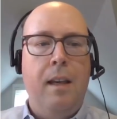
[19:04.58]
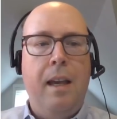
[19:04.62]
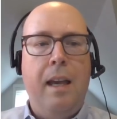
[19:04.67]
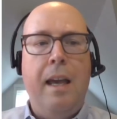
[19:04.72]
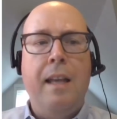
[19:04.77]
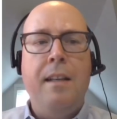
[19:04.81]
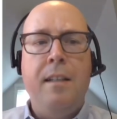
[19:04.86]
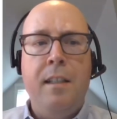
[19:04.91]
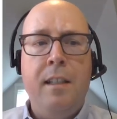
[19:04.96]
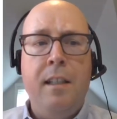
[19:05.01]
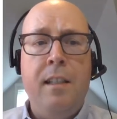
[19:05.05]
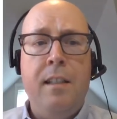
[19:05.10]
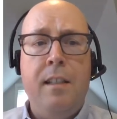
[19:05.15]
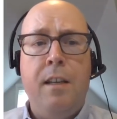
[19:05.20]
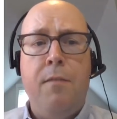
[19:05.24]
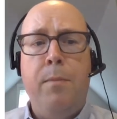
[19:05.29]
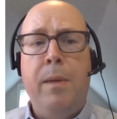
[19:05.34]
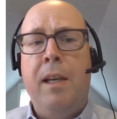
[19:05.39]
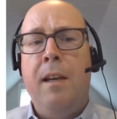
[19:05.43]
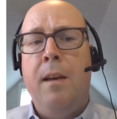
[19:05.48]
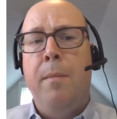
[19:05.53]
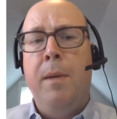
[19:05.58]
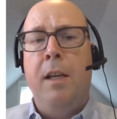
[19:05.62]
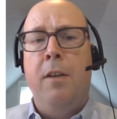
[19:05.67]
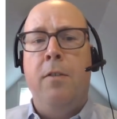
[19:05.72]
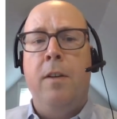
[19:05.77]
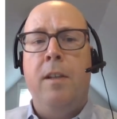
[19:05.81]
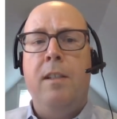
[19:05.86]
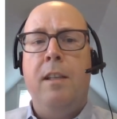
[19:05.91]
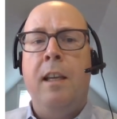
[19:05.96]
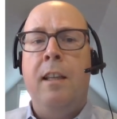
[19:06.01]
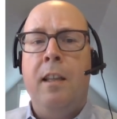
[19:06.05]
Entities have become
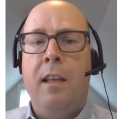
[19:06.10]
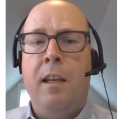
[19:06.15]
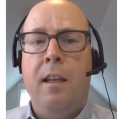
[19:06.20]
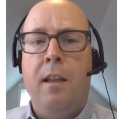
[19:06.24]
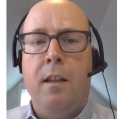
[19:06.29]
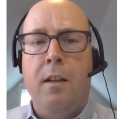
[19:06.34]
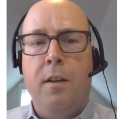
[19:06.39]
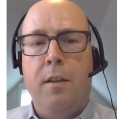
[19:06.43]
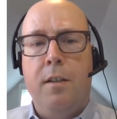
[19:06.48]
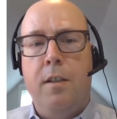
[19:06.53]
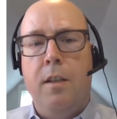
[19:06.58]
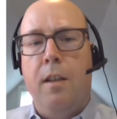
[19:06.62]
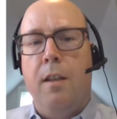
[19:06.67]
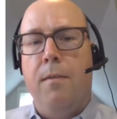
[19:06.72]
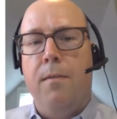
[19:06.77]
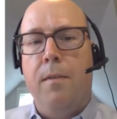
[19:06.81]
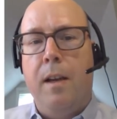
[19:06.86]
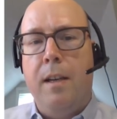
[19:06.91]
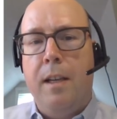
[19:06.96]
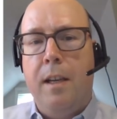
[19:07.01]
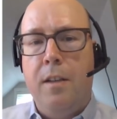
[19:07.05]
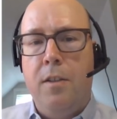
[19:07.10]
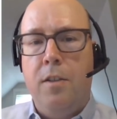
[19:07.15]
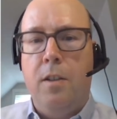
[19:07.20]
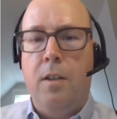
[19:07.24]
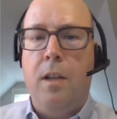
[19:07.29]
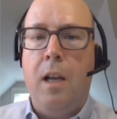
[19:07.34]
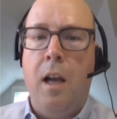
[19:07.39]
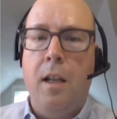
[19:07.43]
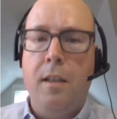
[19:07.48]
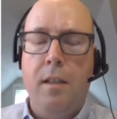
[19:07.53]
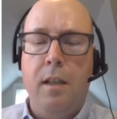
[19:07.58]
increasingly alert to the financial
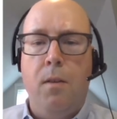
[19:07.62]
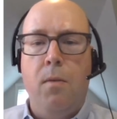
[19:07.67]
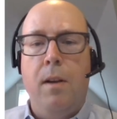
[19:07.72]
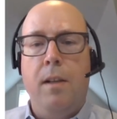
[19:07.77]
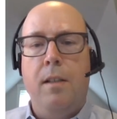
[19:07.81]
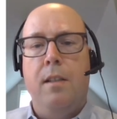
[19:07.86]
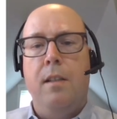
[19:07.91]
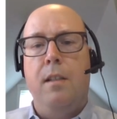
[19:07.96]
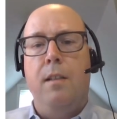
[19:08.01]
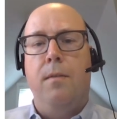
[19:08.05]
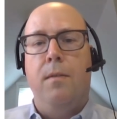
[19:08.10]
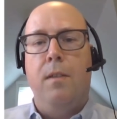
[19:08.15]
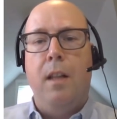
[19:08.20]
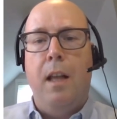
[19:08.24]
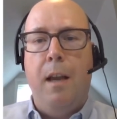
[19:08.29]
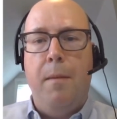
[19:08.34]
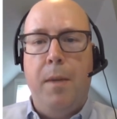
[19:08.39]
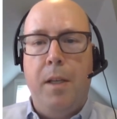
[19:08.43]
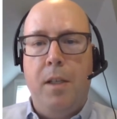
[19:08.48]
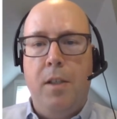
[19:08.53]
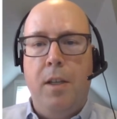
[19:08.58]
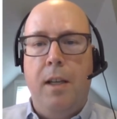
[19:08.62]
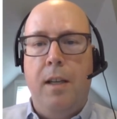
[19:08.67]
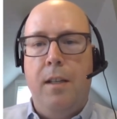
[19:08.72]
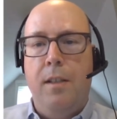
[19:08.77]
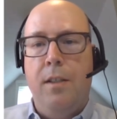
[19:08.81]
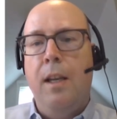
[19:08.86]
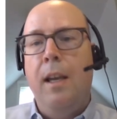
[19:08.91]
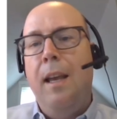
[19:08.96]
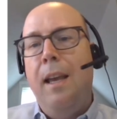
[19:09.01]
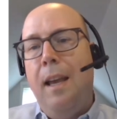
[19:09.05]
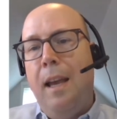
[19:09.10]
consequences of climate change